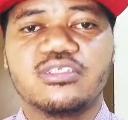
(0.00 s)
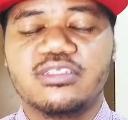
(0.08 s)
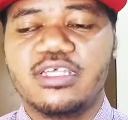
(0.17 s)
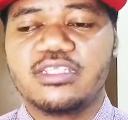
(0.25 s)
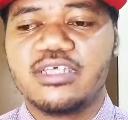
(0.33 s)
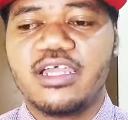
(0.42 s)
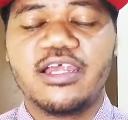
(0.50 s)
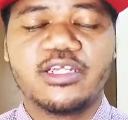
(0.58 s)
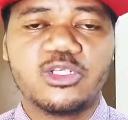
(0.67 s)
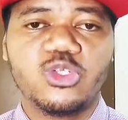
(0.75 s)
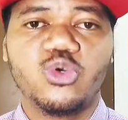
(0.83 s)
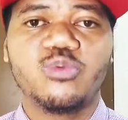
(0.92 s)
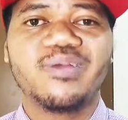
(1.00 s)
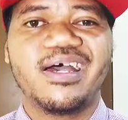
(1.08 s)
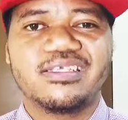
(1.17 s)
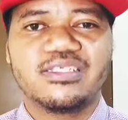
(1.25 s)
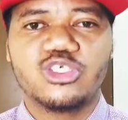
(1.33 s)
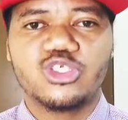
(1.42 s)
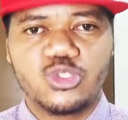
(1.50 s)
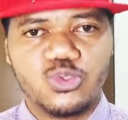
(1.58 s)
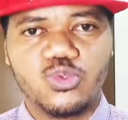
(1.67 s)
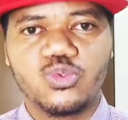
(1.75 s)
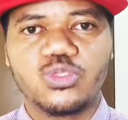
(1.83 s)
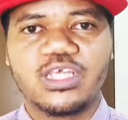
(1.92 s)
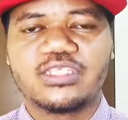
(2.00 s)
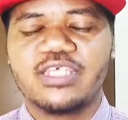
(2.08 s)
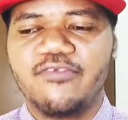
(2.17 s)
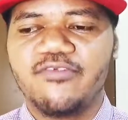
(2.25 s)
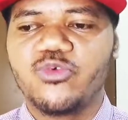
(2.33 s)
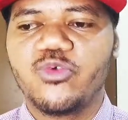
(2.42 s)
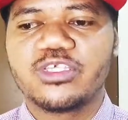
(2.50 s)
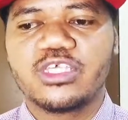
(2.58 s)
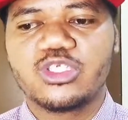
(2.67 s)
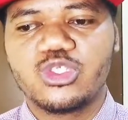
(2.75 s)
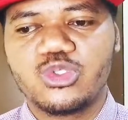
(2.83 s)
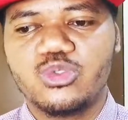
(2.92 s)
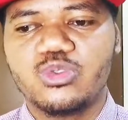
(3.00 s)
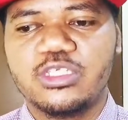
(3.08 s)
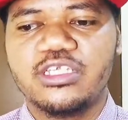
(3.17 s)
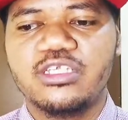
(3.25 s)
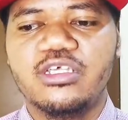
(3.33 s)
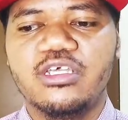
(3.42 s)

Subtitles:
the entire globe as a school that everyone can school in.